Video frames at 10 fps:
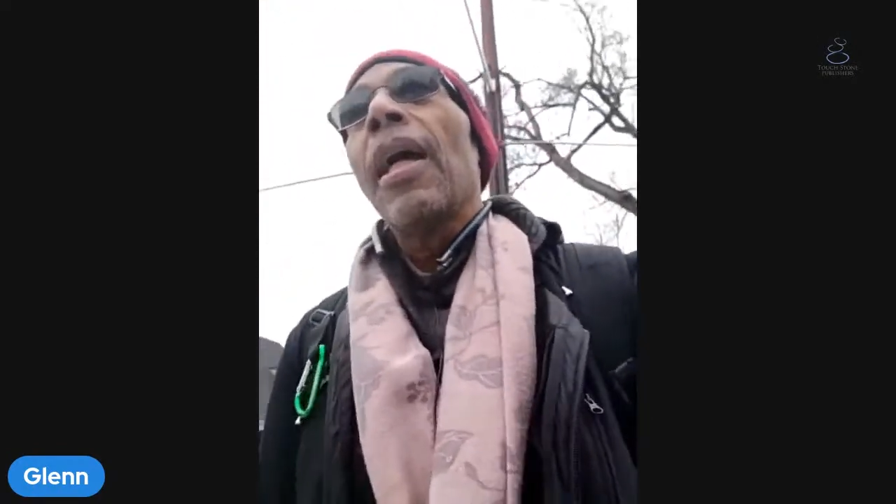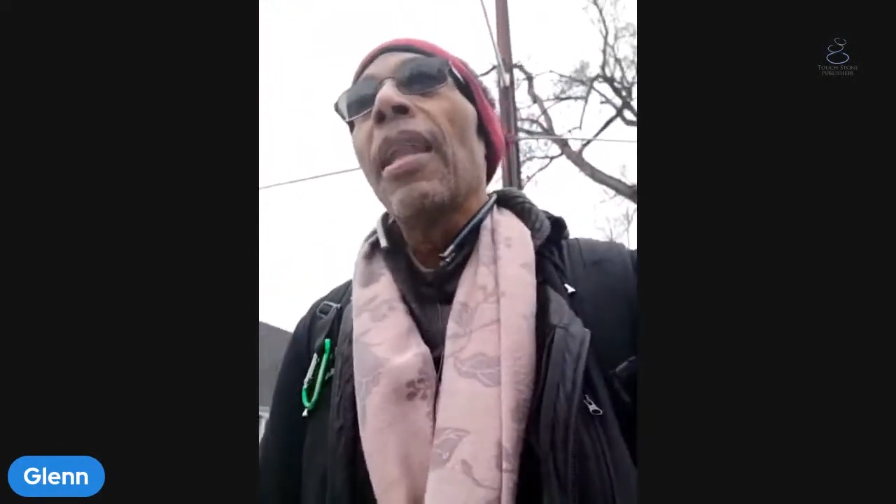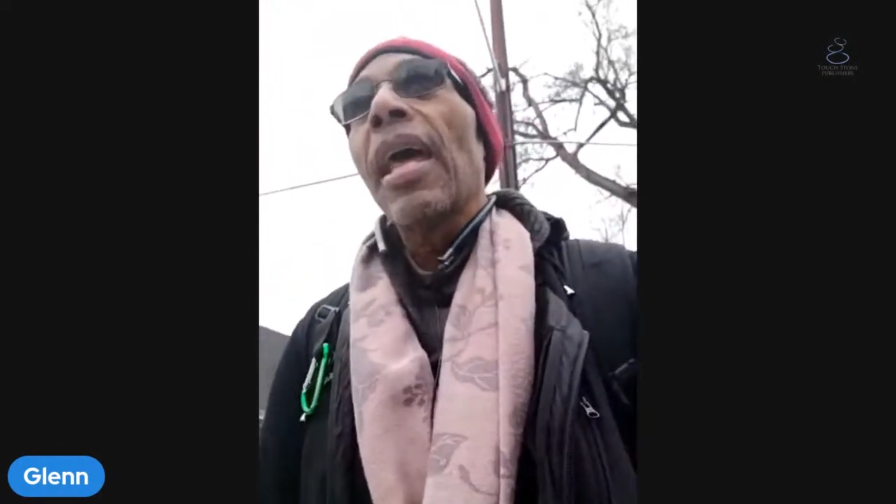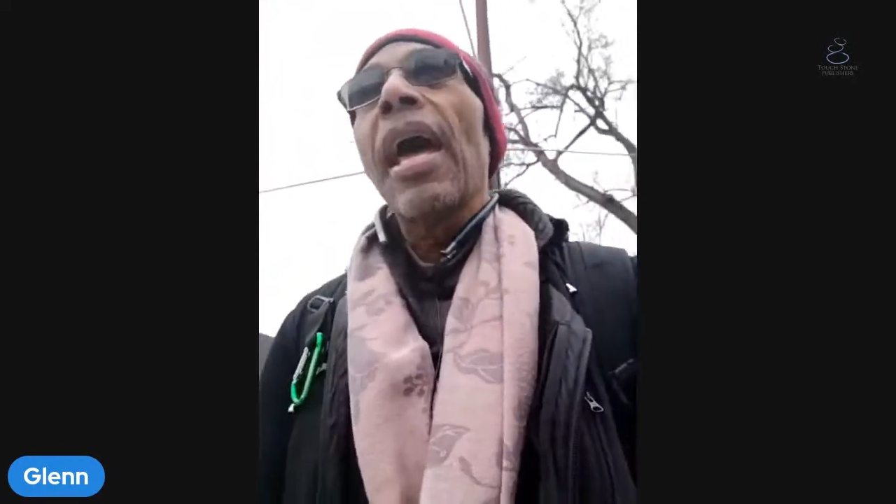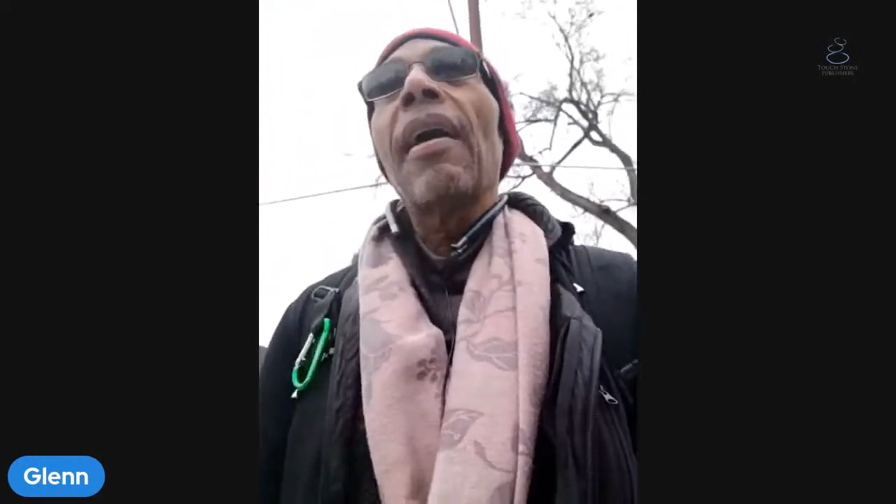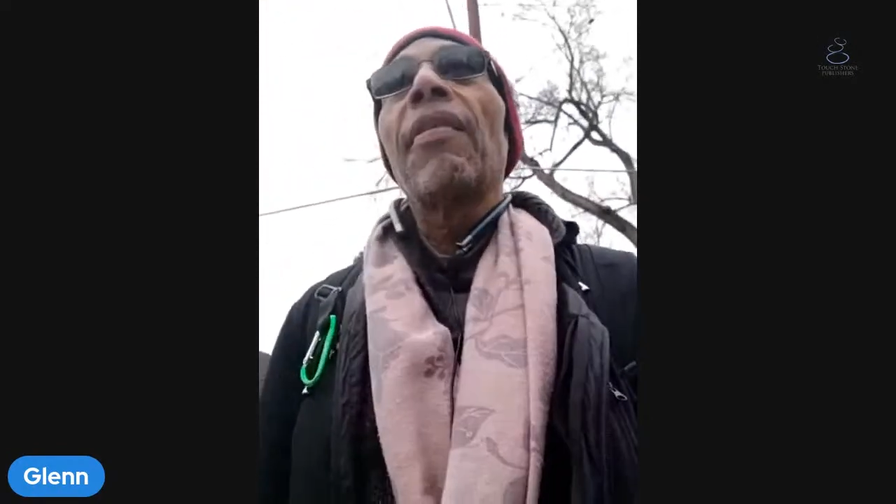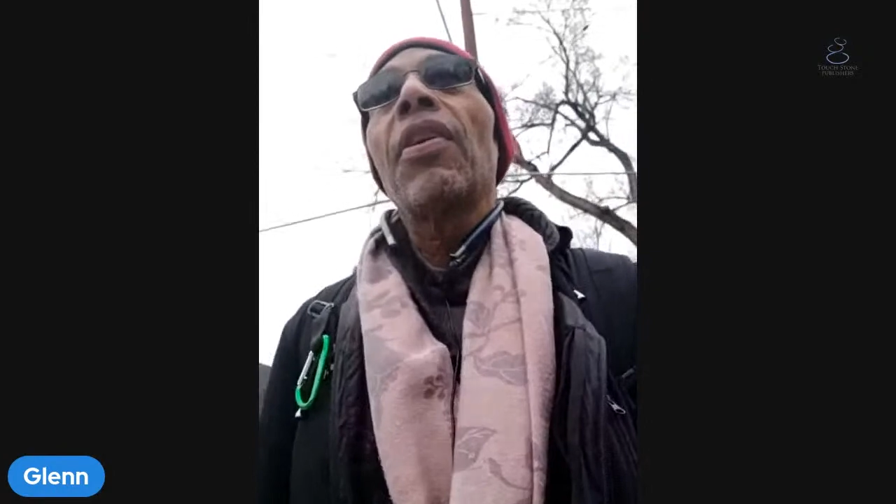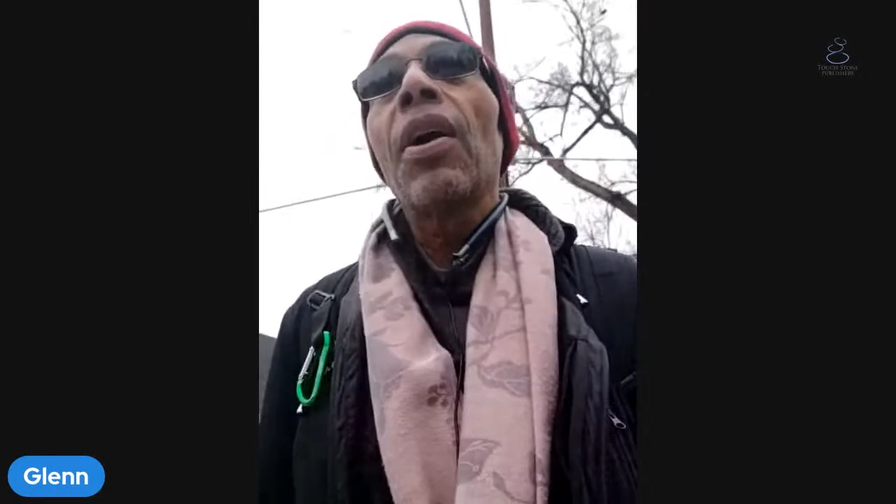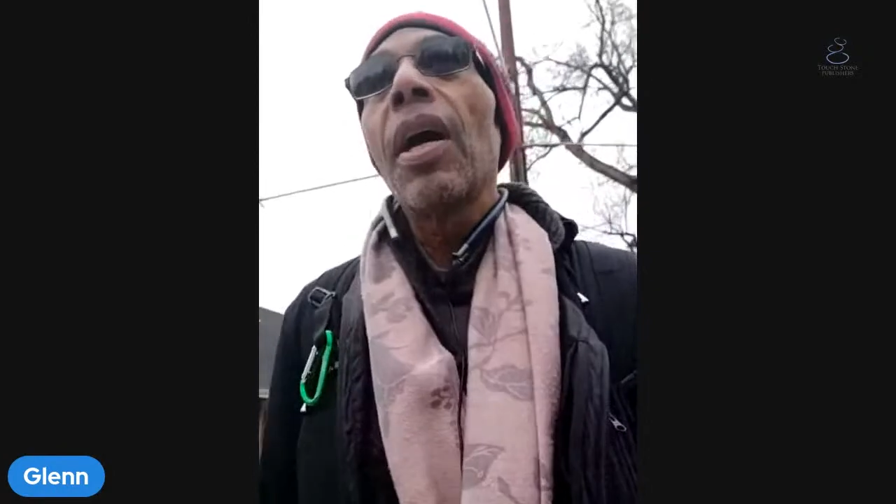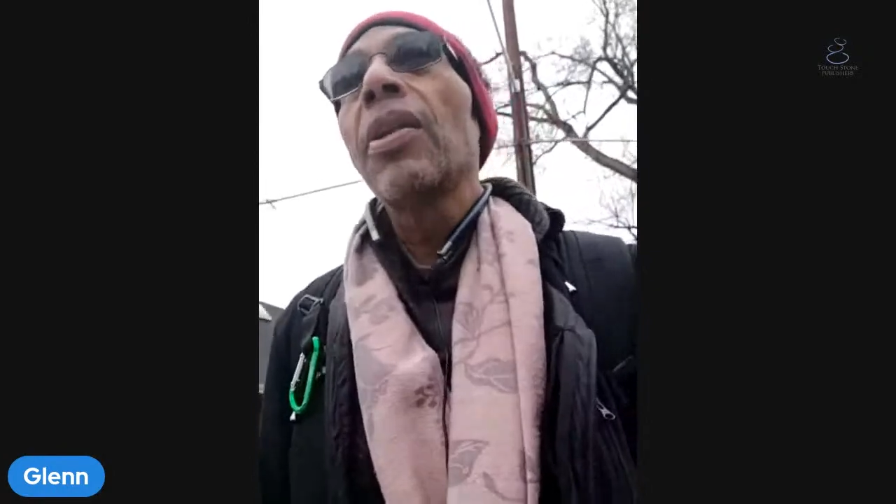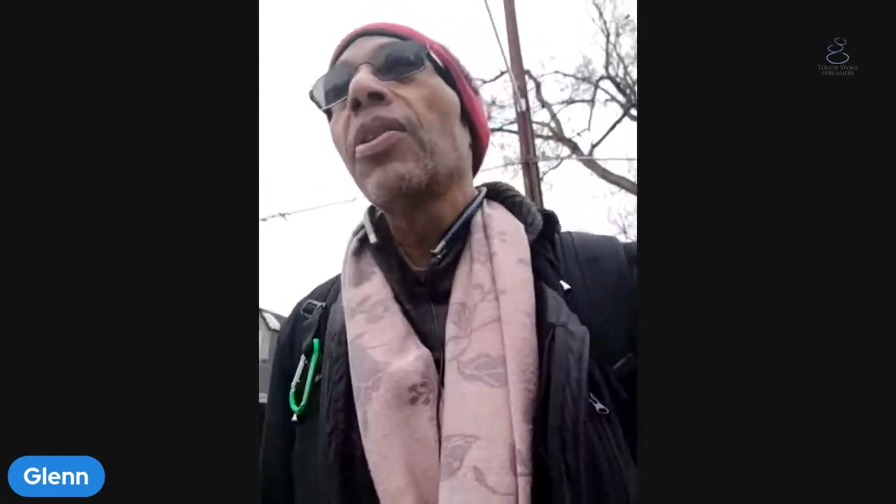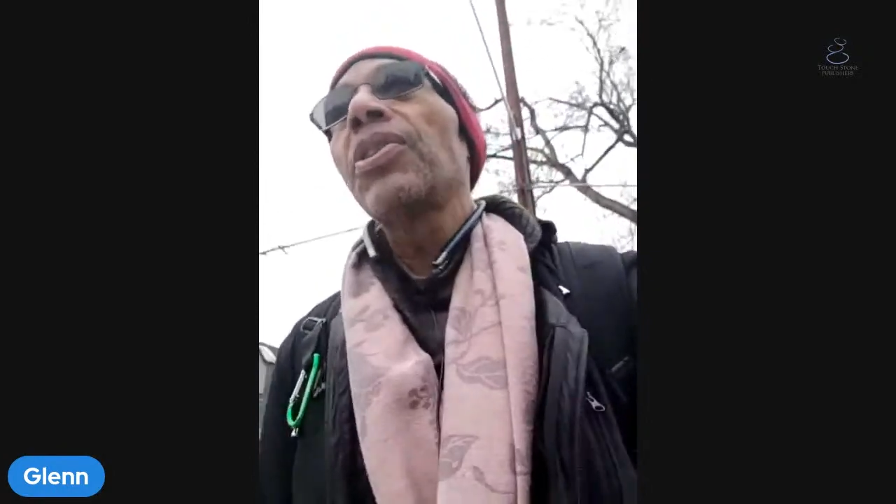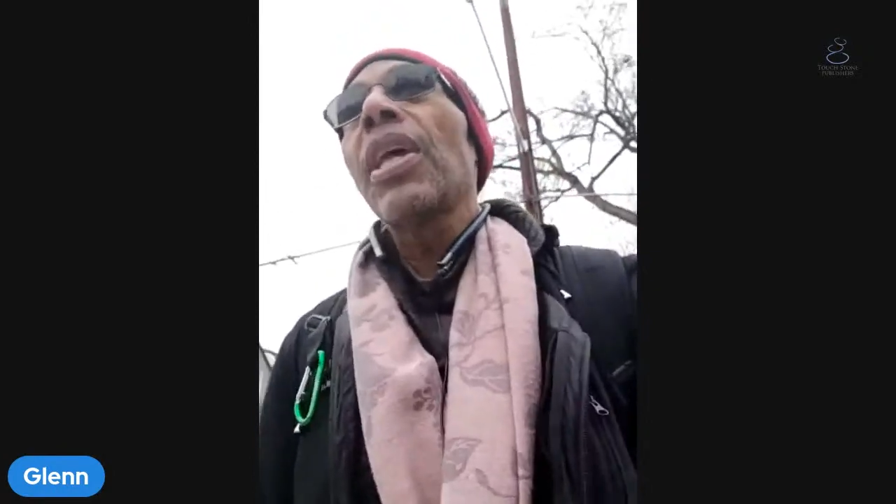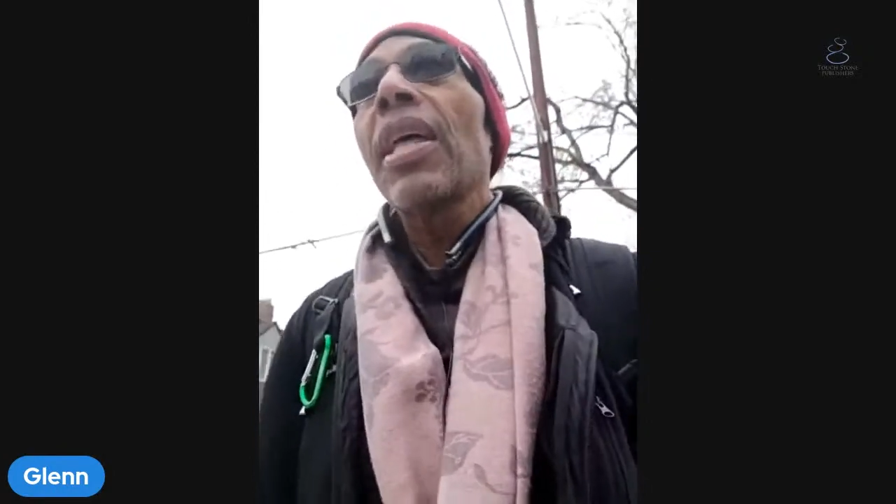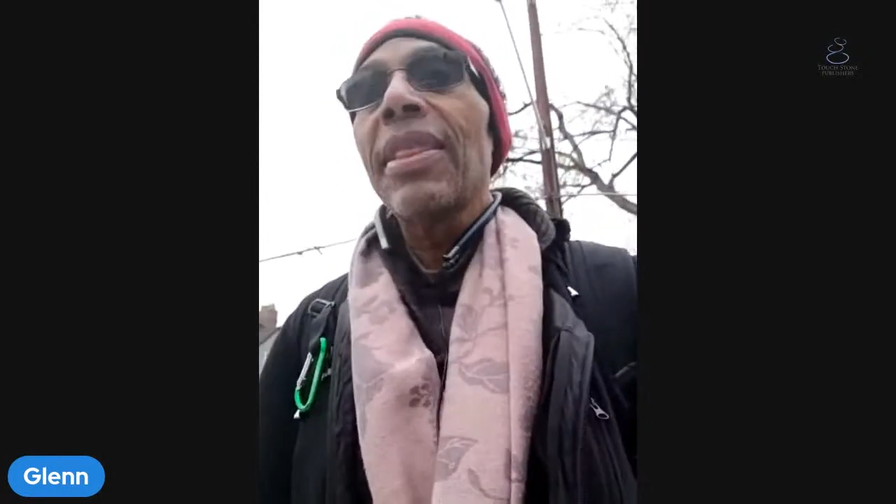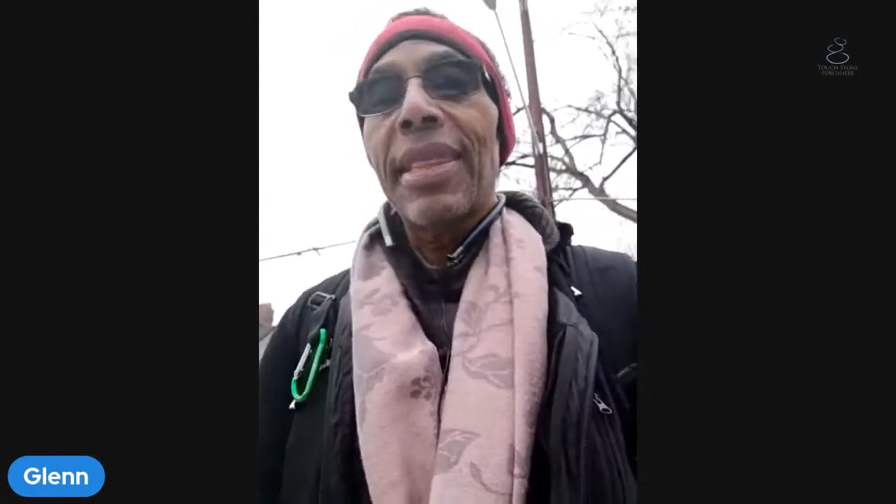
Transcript: and have her understand